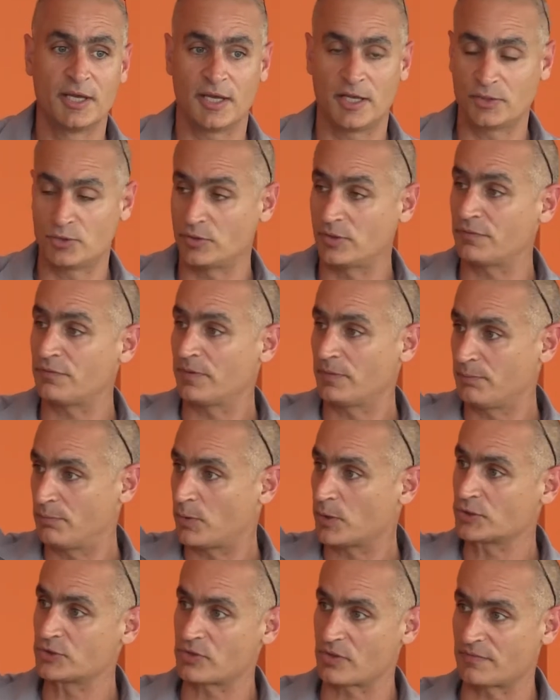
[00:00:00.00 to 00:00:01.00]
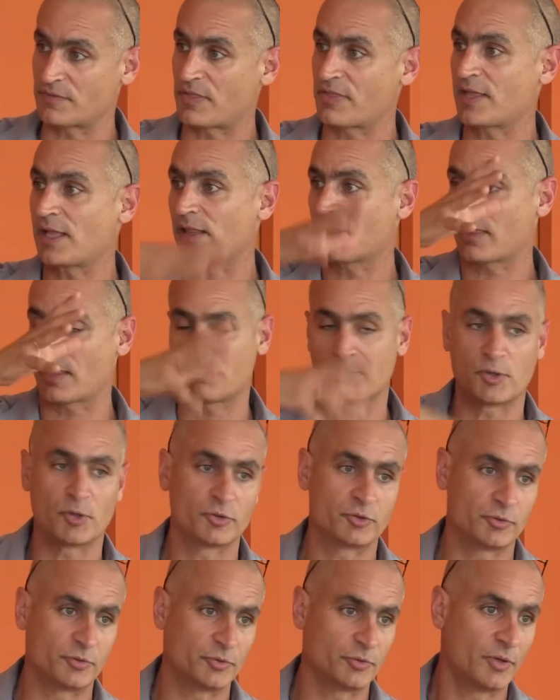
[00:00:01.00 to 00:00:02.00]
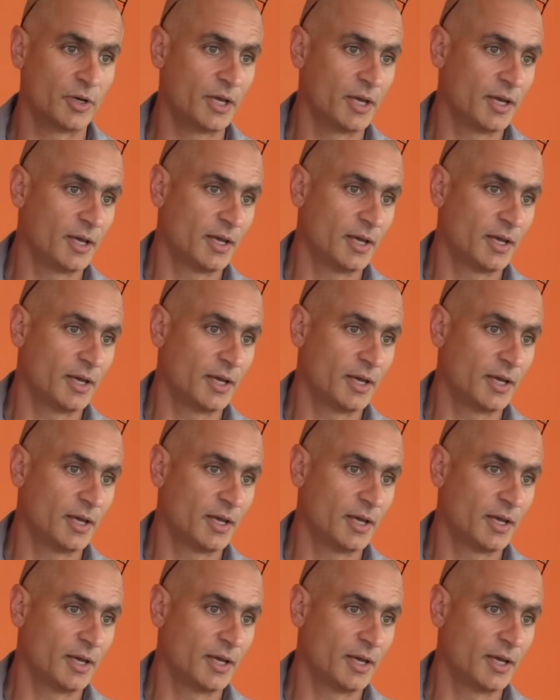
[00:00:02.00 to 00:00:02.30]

into different portions of the cell. Some go to